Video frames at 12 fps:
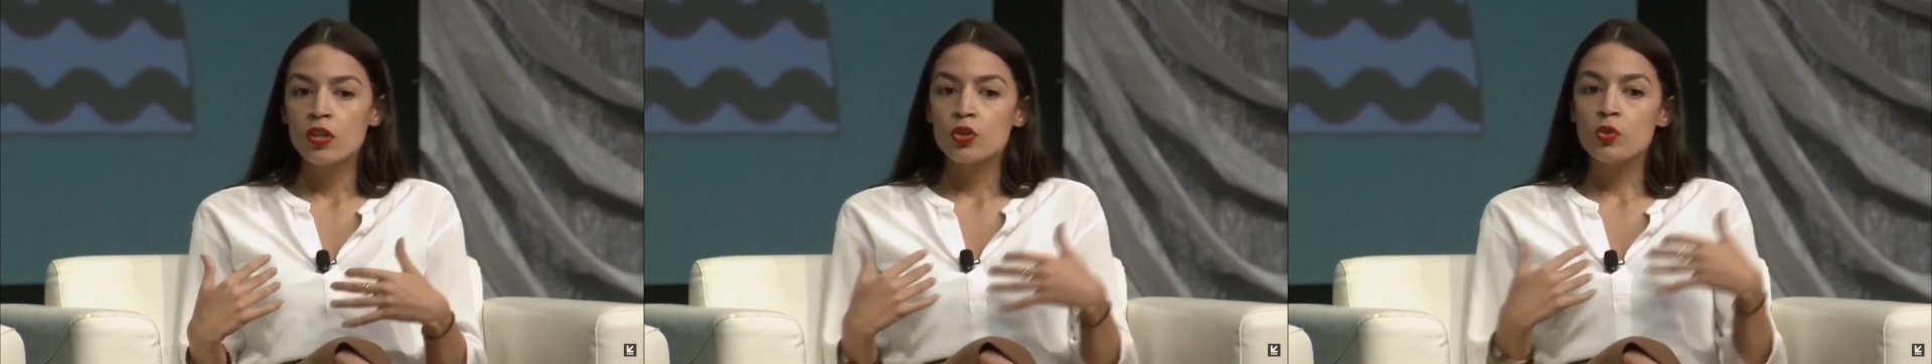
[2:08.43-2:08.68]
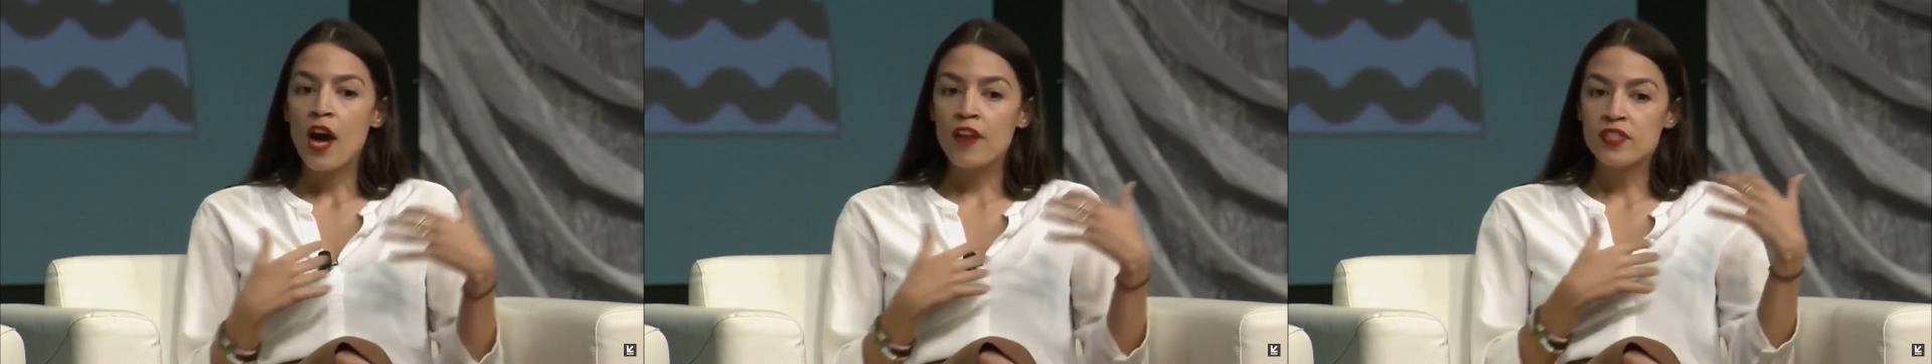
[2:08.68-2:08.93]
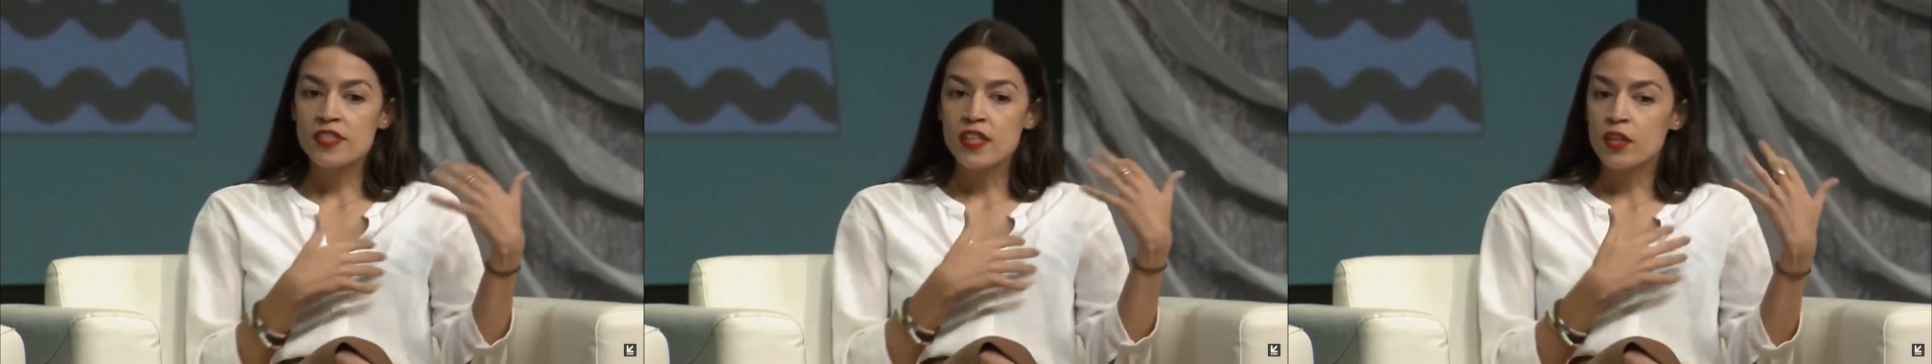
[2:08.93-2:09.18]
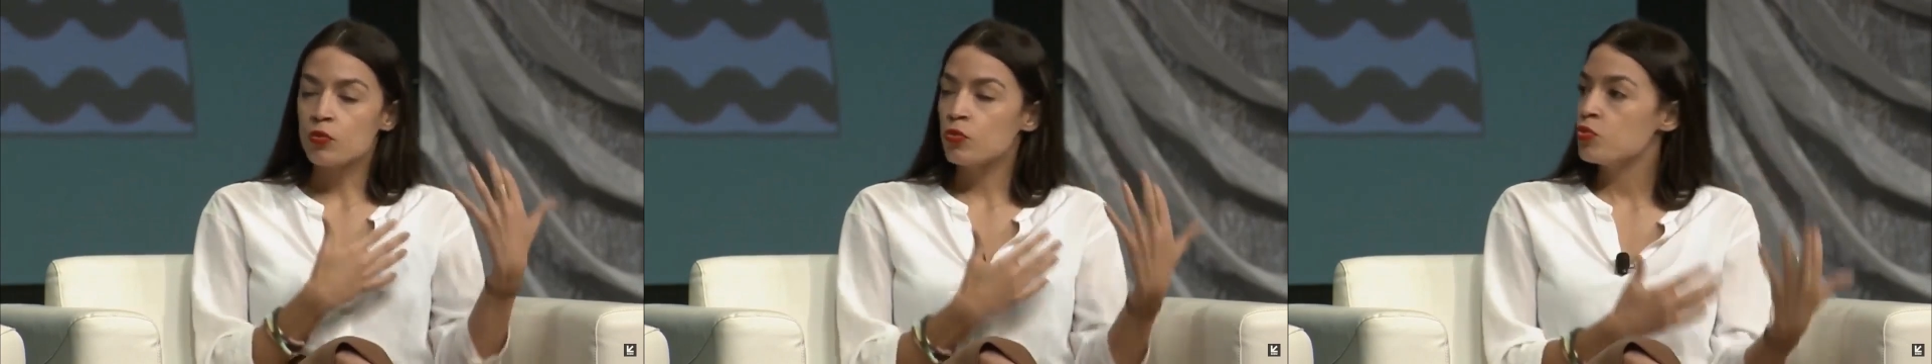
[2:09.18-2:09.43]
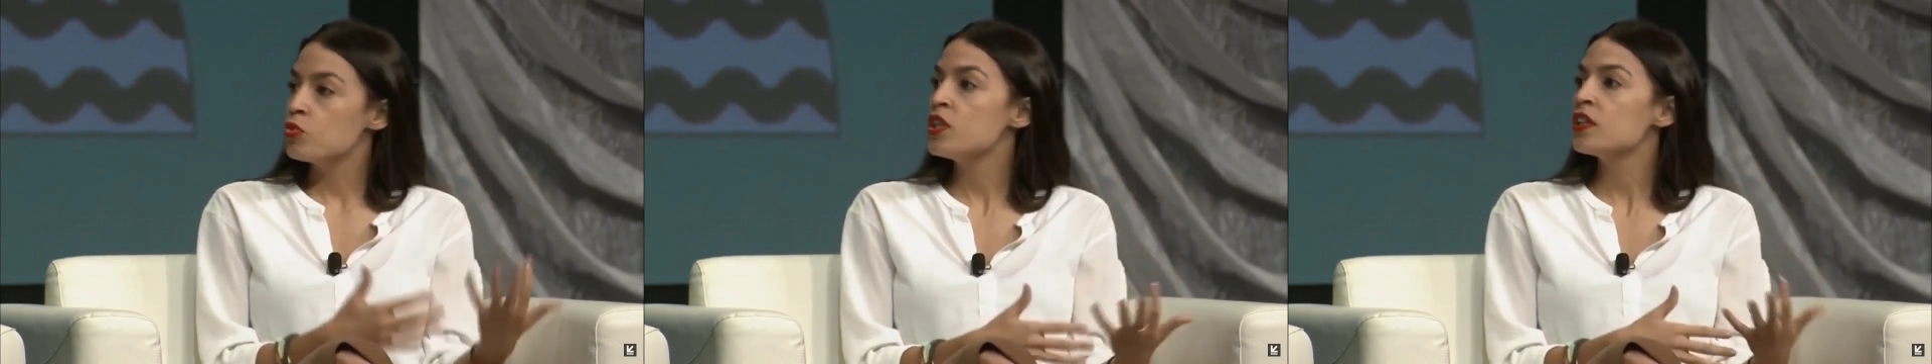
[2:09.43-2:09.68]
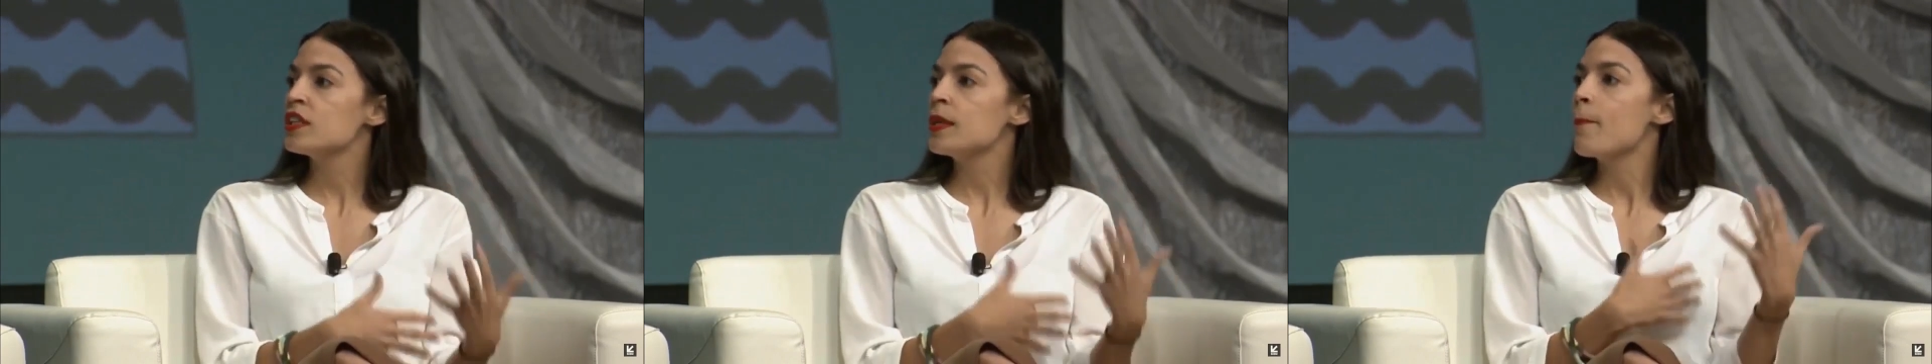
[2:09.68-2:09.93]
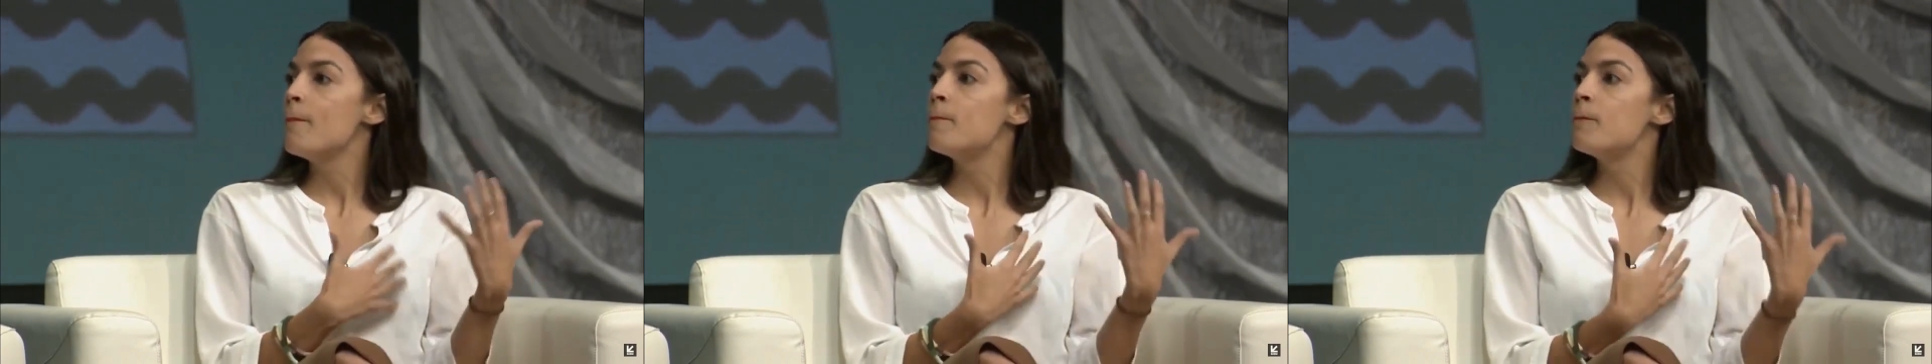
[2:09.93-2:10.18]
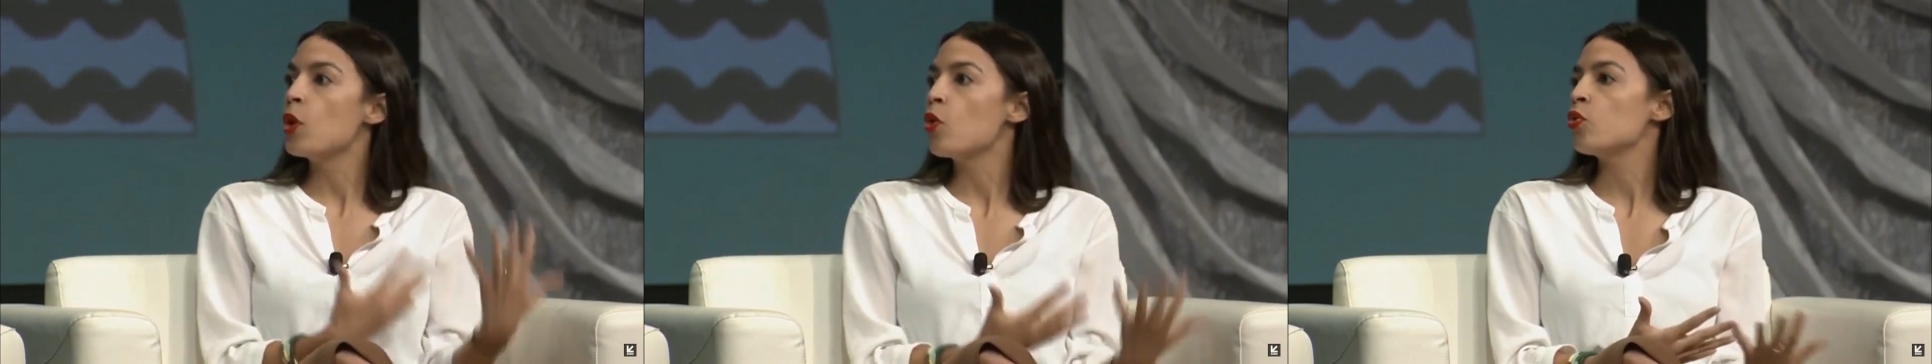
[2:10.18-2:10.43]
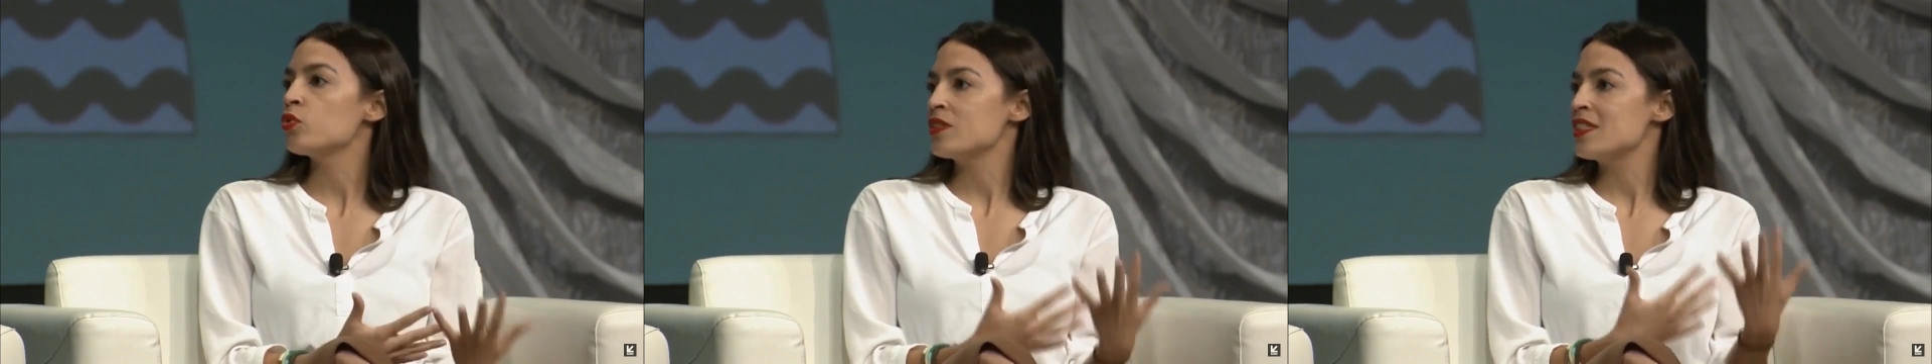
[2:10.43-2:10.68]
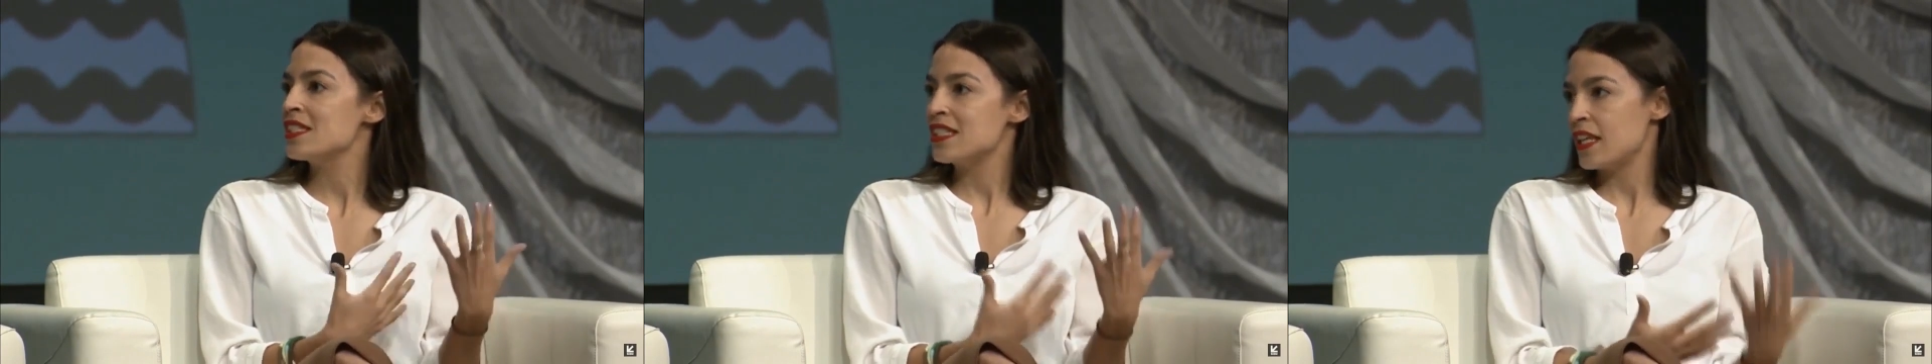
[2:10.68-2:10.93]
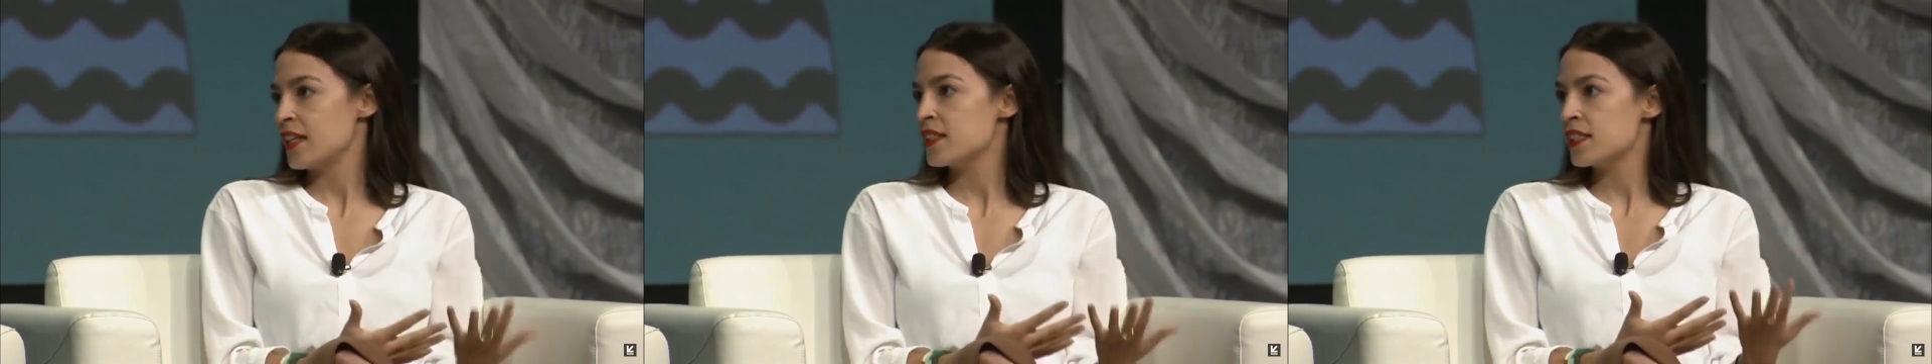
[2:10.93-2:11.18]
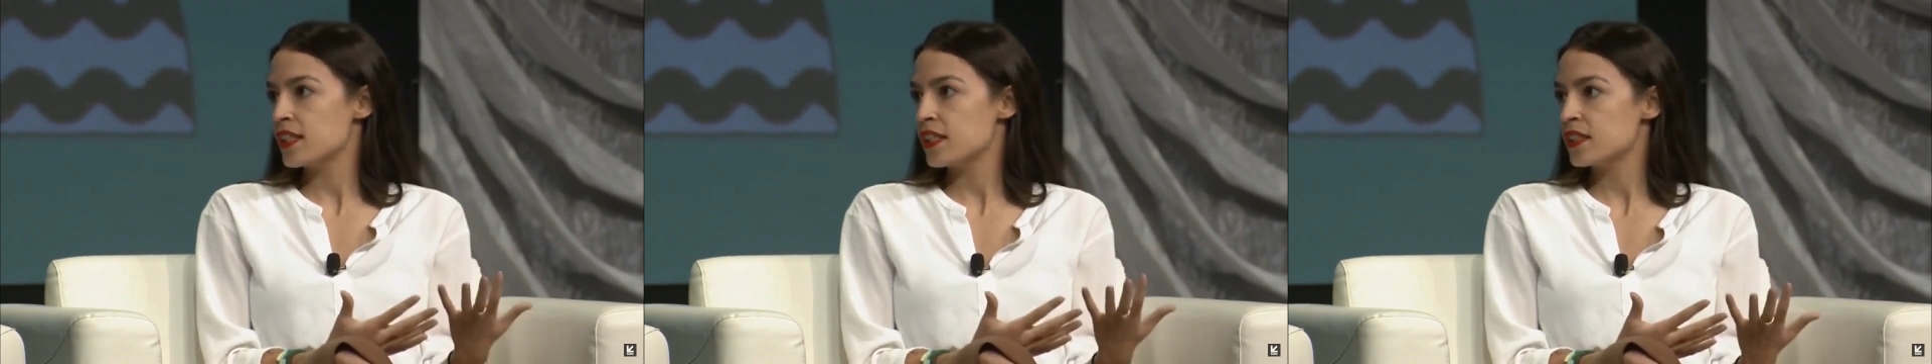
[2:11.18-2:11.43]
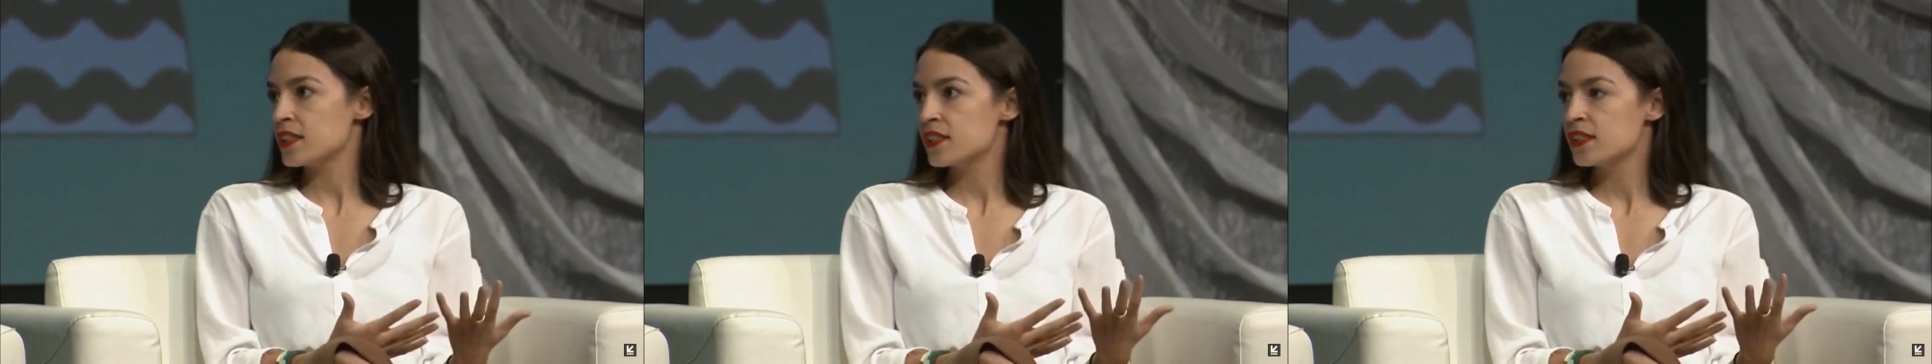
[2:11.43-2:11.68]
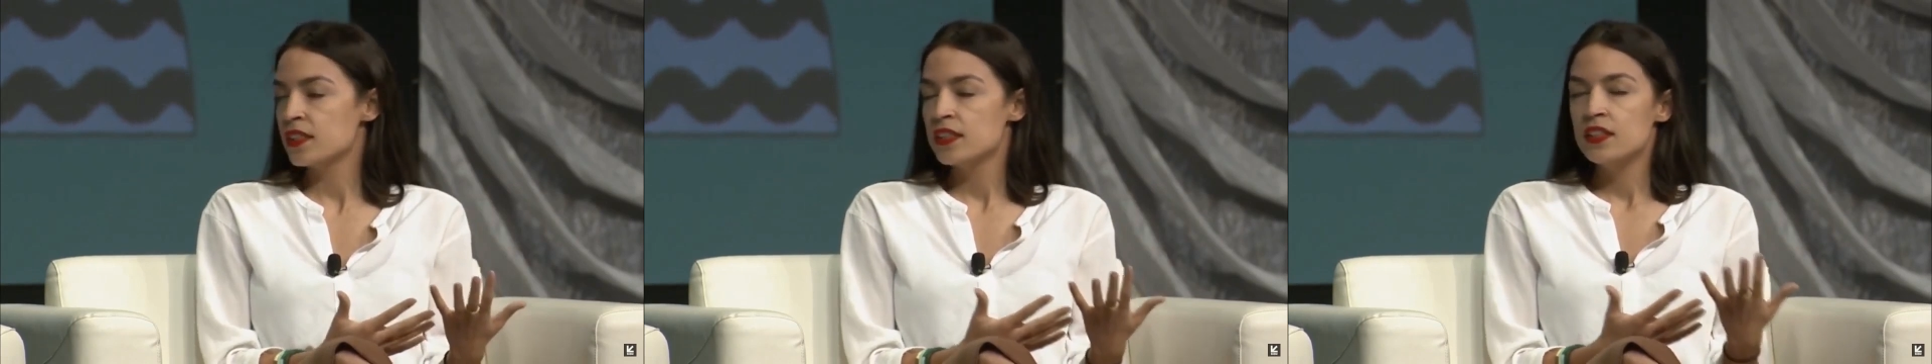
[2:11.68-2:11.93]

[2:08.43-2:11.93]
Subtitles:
you have to take a really bold stances